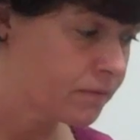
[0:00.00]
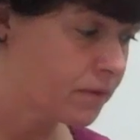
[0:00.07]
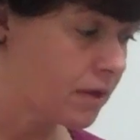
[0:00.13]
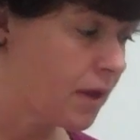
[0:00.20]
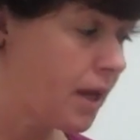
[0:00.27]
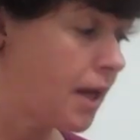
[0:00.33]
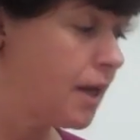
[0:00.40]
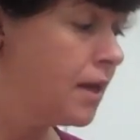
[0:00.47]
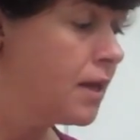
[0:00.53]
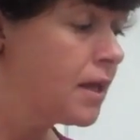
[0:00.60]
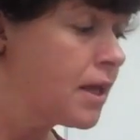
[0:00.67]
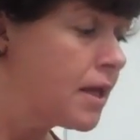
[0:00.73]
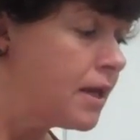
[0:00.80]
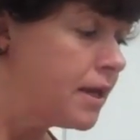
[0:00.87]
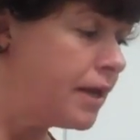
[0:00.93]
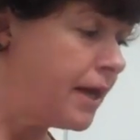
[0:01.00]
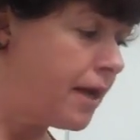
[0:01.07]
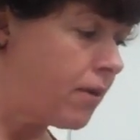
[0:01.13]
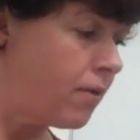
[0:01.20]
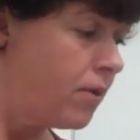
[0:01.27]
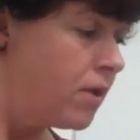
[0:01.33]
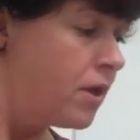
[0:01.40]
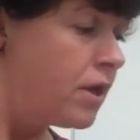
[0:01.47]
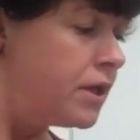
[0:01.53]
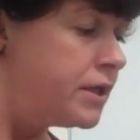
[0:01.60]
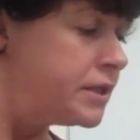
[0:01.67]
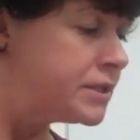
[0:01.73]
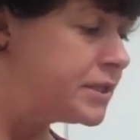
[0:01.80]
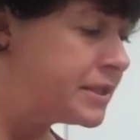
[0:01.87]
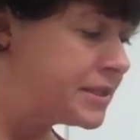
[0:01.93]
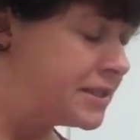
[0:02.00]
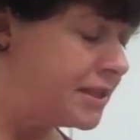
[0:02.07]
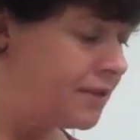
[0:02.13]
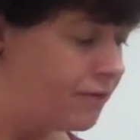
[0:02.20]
okay? Now, to see